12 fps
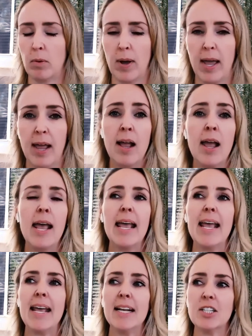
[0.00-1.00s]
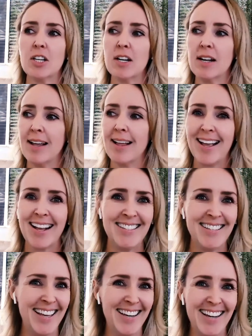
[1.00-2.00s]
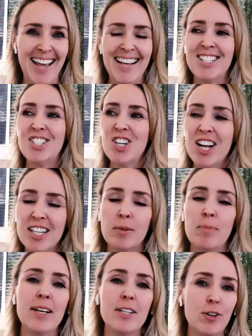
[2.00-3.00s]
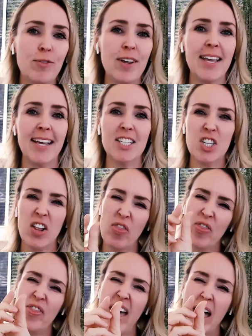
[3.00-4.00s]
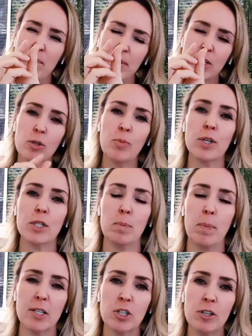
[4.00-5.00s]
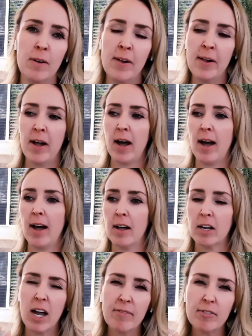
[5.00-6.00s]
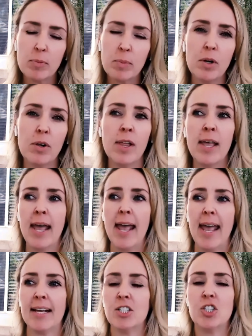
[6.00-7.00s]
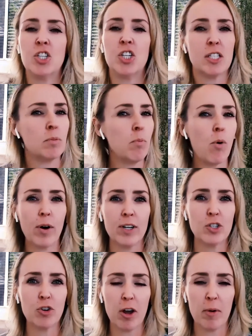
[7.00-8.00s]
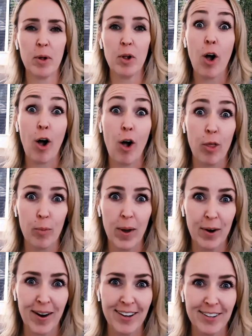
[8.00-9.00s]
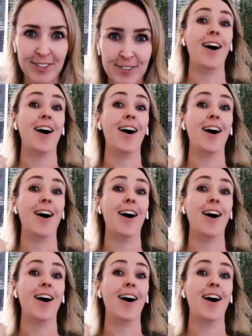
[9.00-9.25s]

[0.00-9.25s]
the way. Like I said, it just makes your vacation that much more special, comfortable, and just more enjoyable all the way around.